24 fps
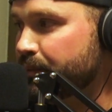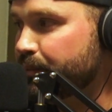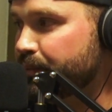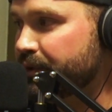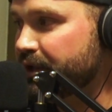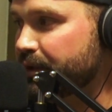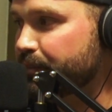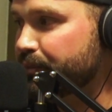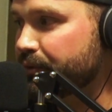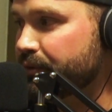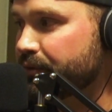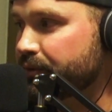
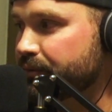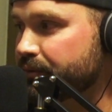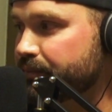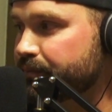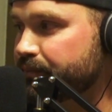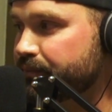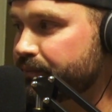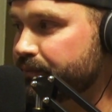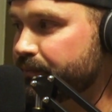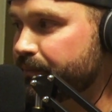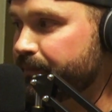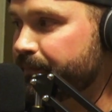people
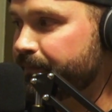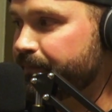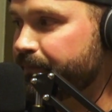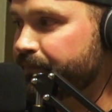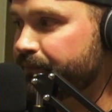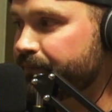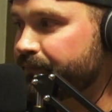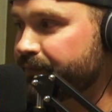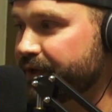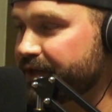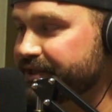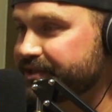
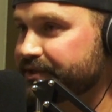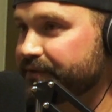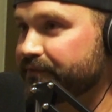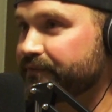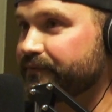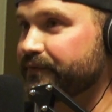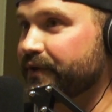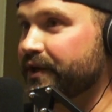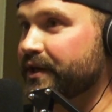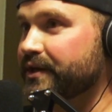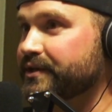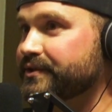face to
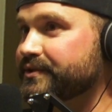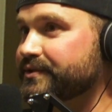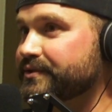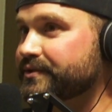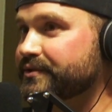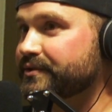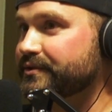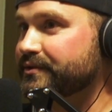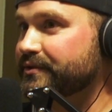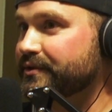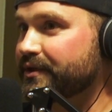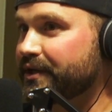
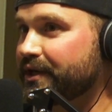face,